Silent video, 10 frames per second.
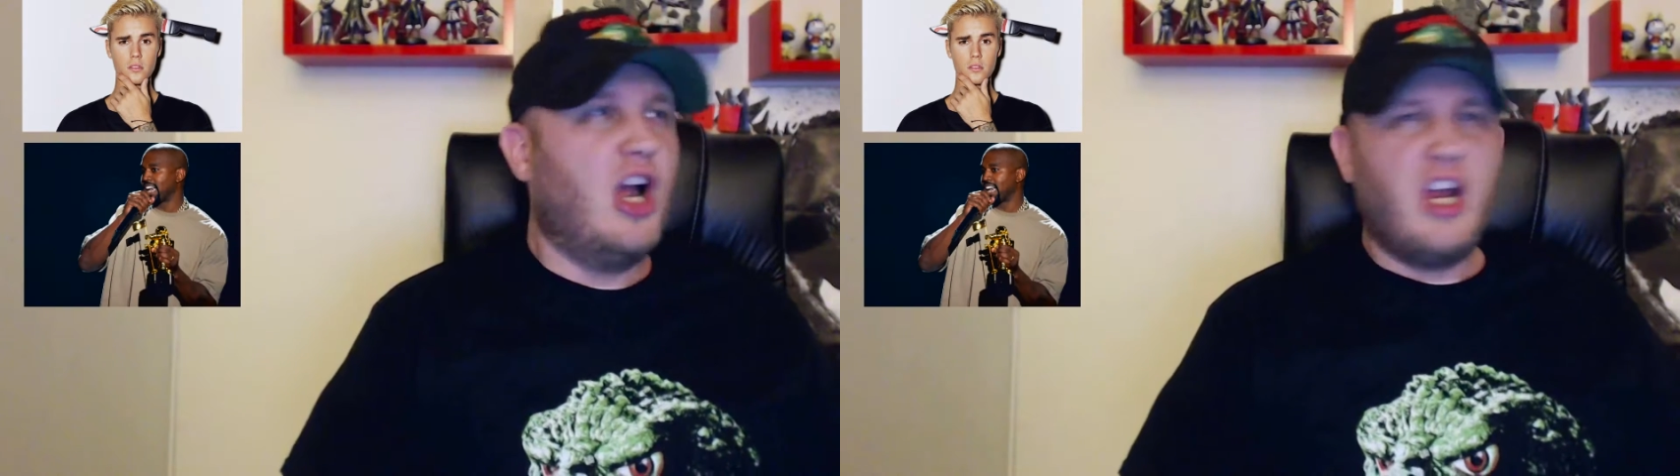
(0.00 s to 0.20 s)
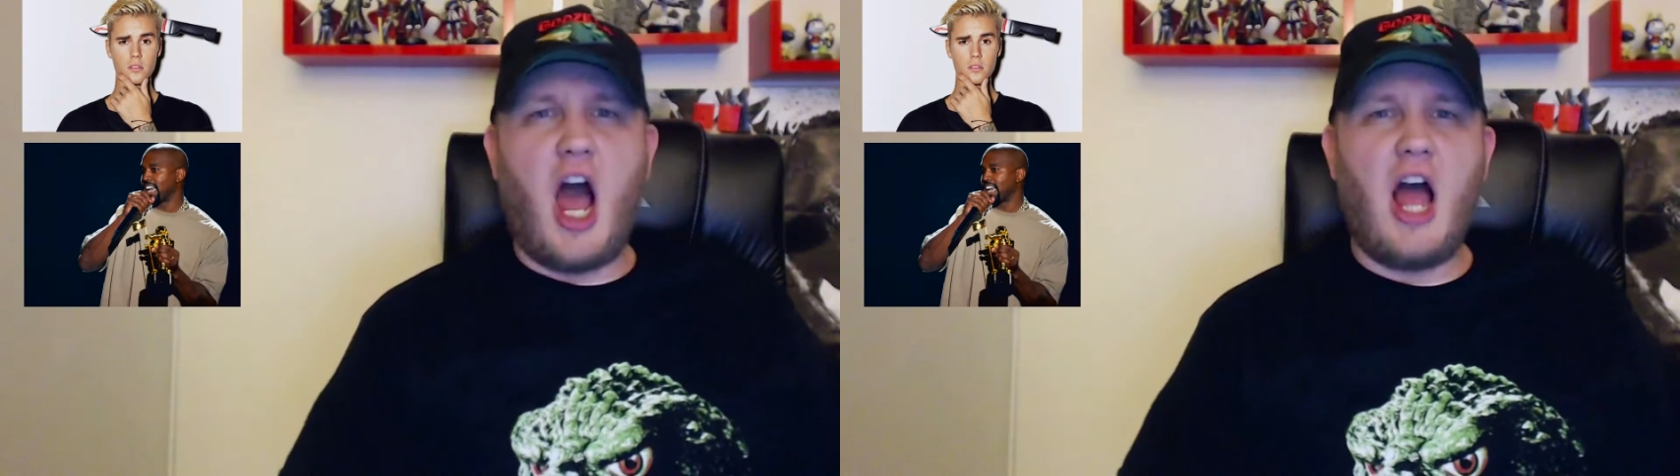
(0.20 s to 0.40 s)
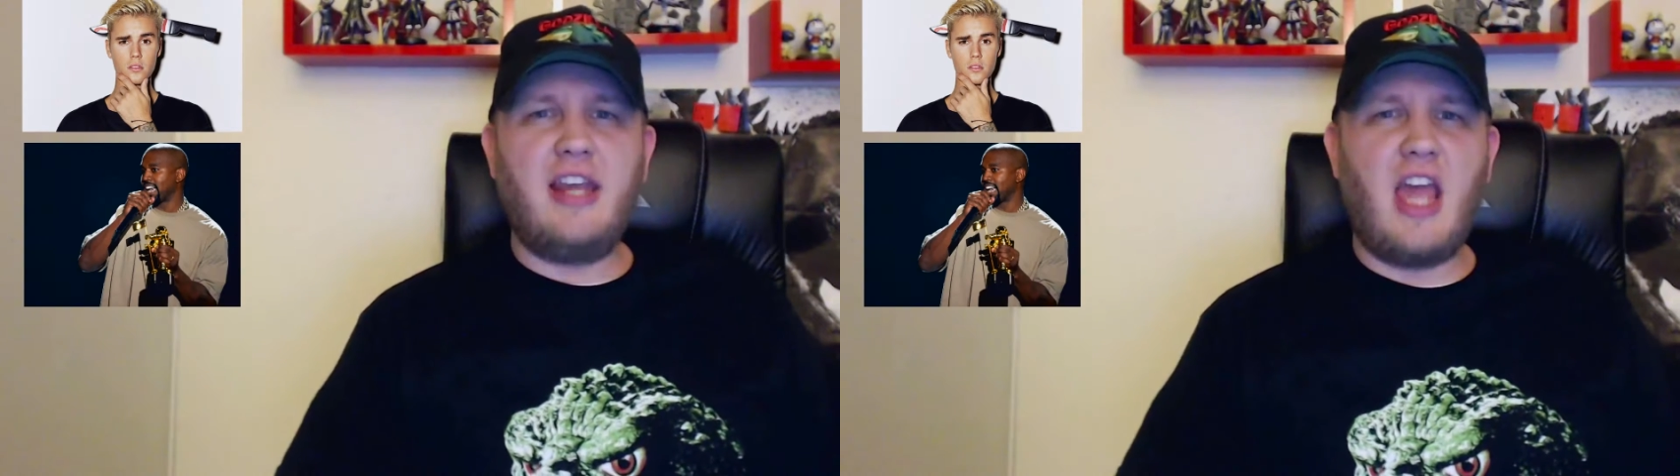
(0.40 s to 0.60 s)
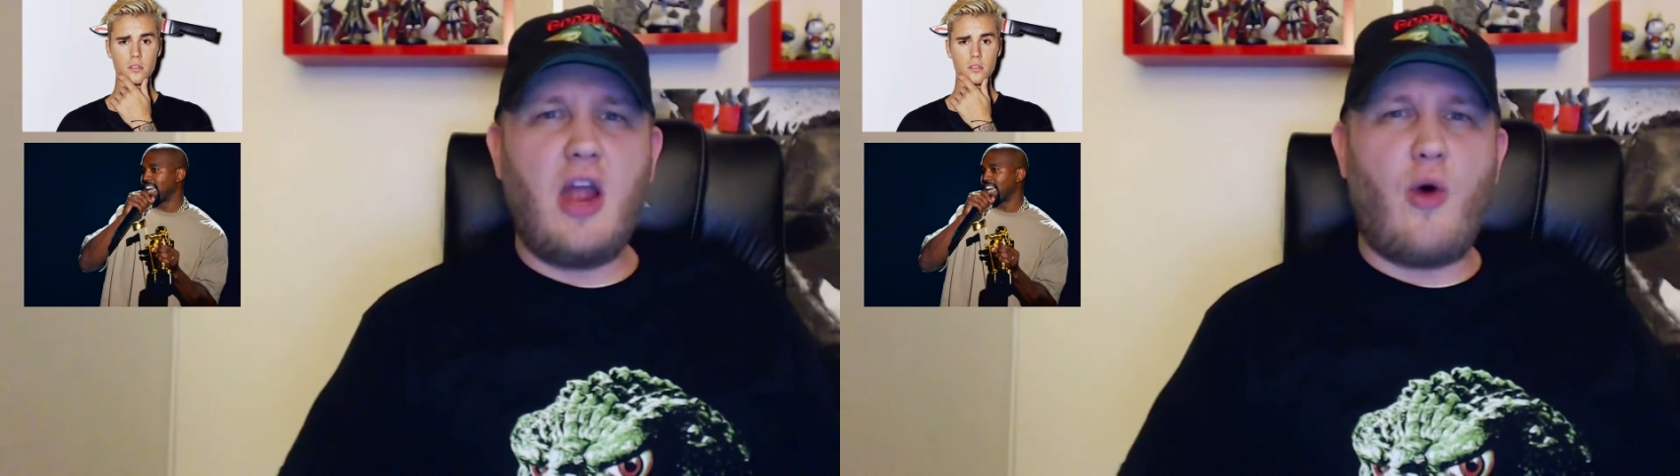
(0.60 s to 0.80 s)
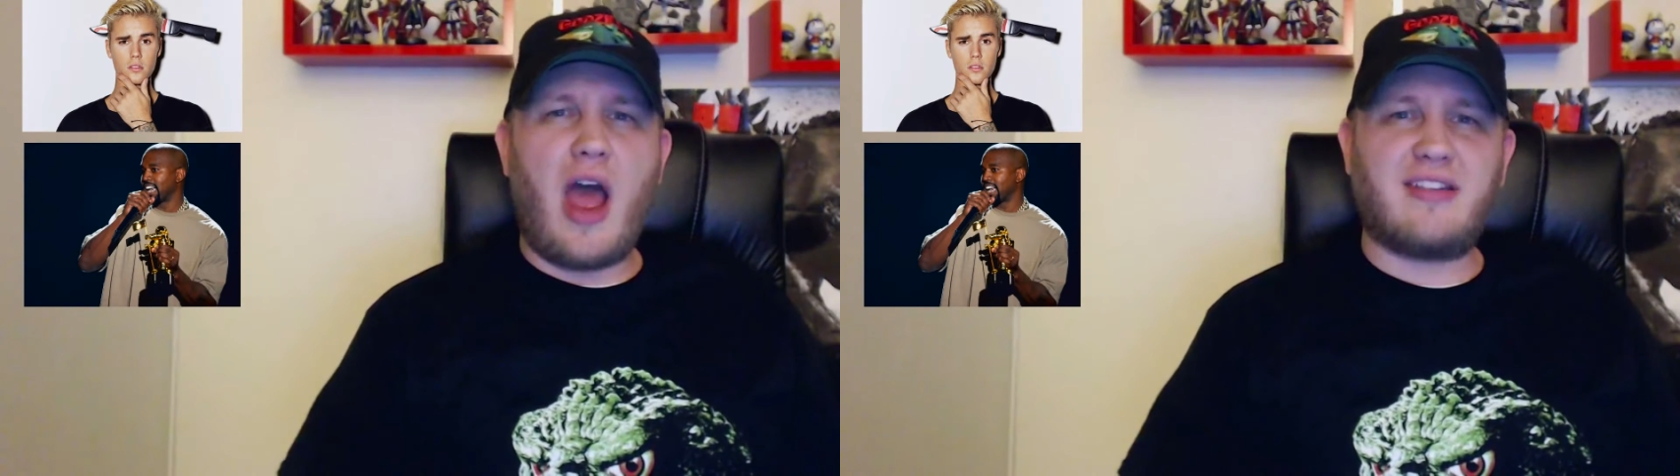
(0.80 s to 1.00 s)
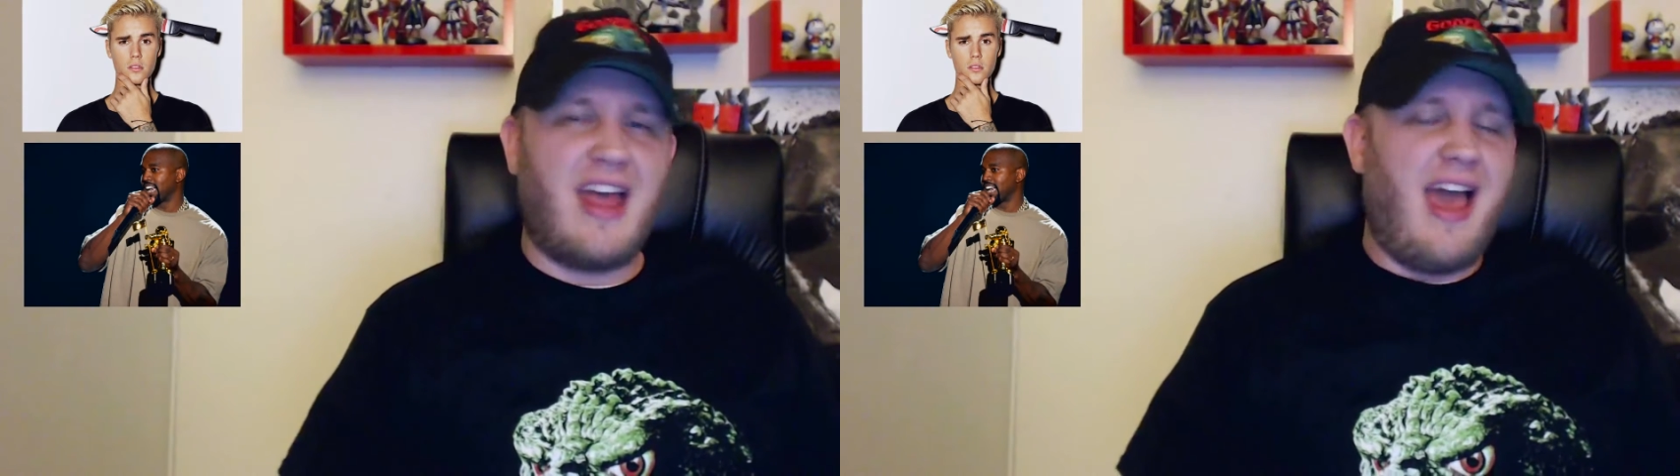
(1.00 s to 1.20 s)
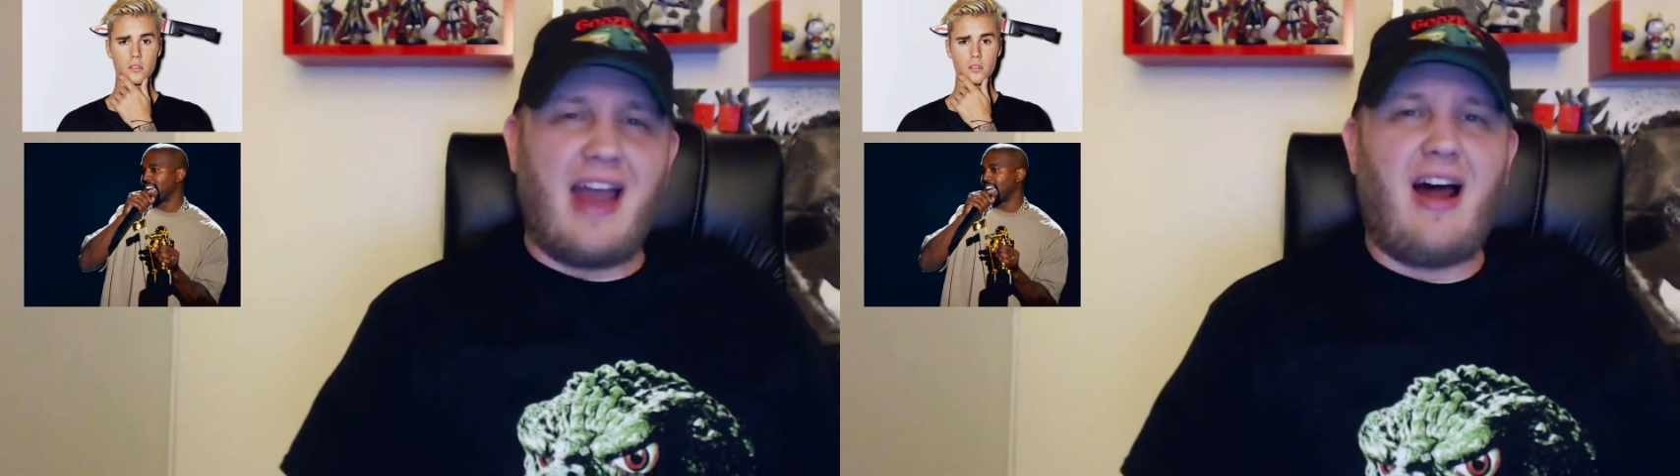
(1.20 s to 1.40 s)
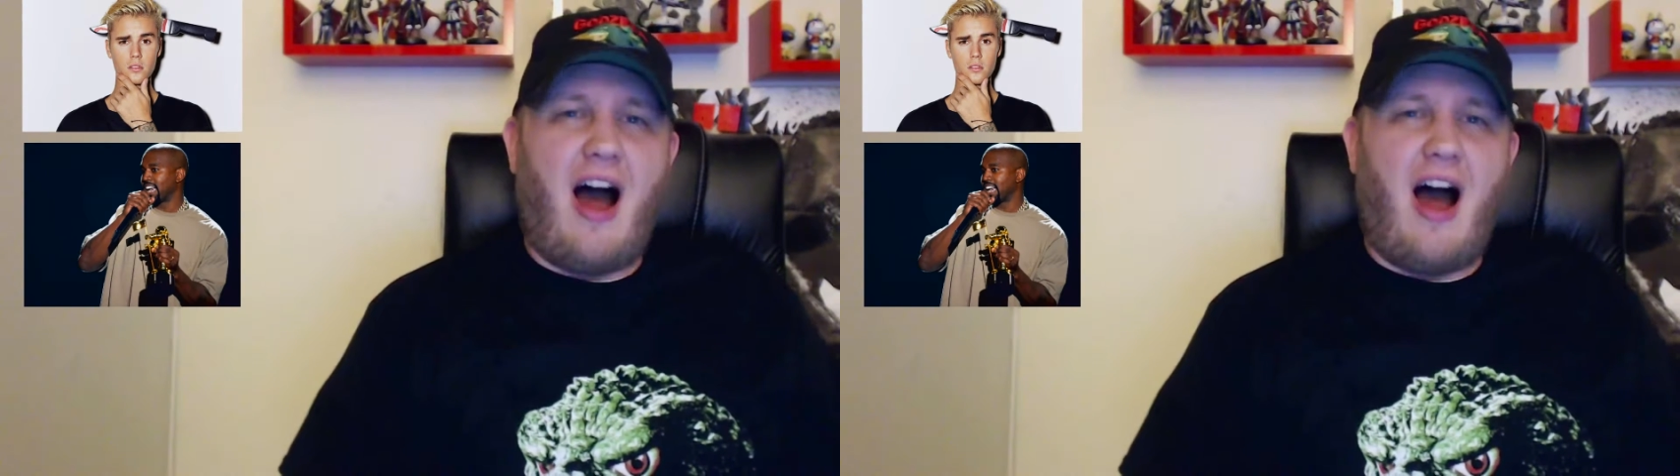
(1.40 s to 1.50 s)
Kanye West, and a